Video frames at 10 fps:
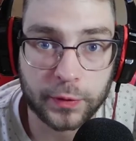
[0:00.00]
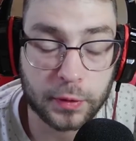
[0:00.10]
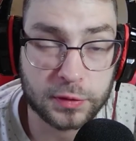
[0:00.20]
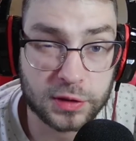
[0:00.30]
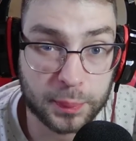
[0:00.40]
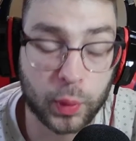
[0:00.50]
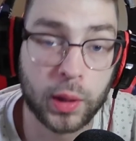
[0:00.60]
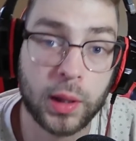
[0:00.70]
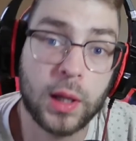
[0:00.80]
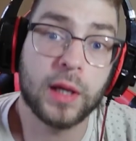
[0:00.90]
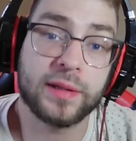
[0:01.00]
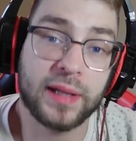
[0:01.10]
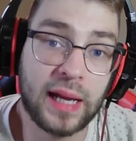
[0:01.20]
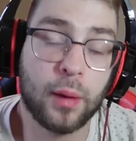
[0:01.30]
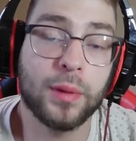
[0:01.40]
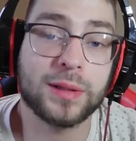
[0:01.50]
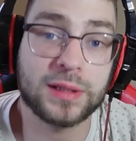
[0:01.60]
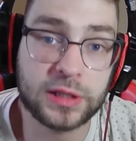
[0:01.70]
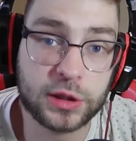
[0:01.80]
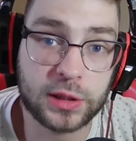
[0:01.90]
the support. Today, I wanted to
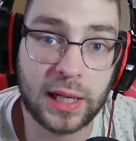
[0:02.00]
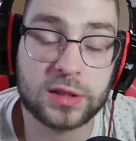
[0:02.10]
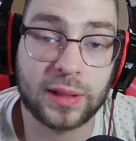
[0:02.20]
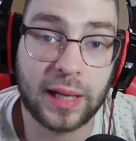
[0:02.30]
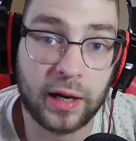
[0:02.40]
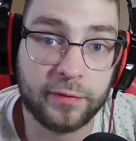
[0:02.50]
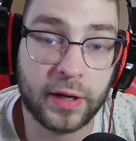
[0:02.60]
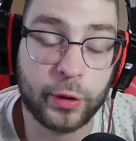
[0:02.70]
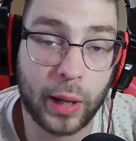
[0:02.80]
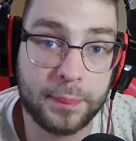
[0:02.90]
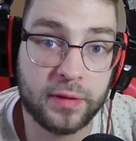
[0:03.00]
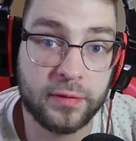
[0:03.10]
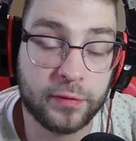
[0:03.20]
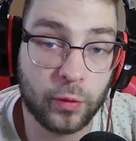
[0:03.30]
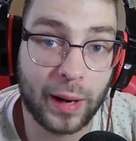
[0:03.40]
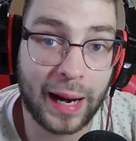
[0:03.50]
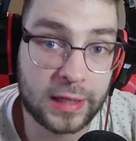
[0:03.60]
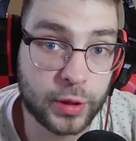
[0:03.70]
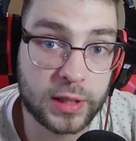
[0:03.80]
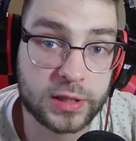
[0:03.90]
teach you guys on how to find your IPv4
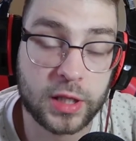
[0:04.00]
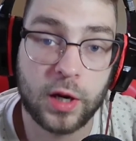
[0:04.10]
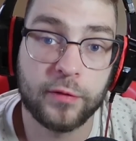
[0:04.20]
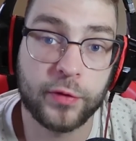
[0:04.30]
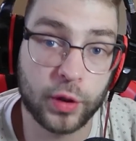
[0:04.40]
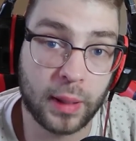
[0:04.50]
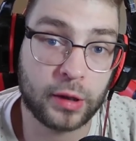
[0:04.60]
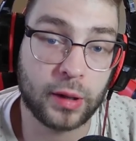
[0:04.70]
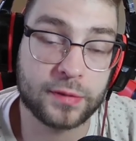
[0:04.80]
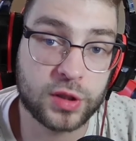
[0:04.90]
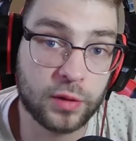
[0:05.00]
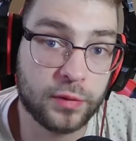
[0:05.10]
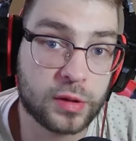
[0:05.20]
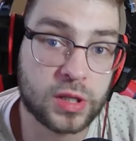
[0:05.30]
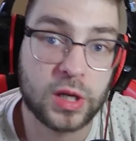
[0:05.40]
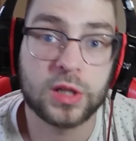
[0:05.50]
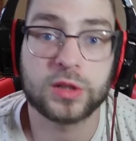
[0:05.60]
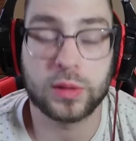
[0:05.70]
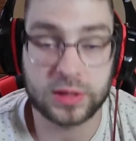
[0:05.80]
address for your Minecraft servers. So let's